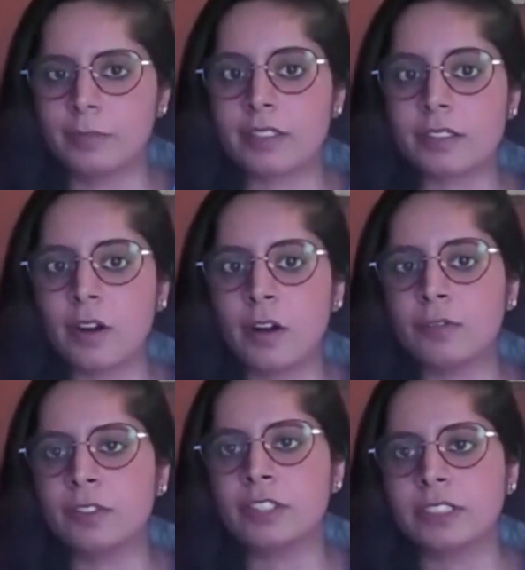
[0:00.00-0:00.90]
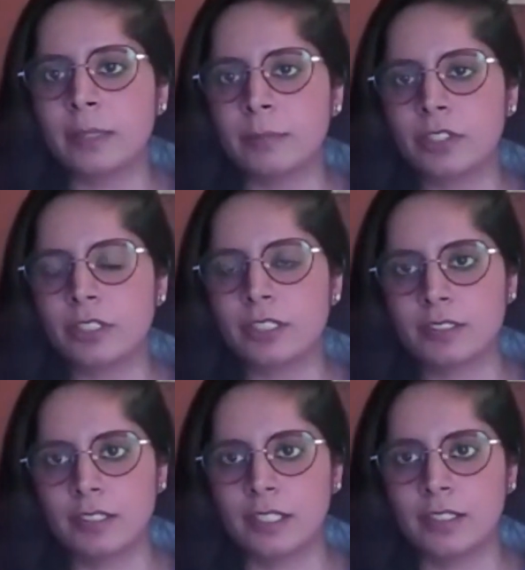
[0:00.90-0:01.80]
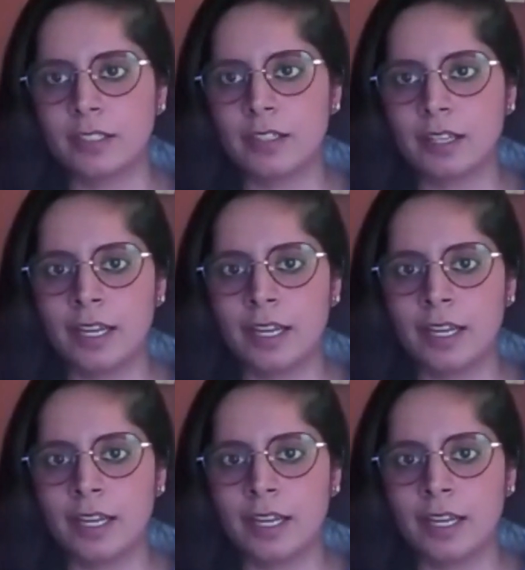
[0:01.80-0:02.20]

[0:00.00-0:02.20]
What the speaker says: This offers emissions data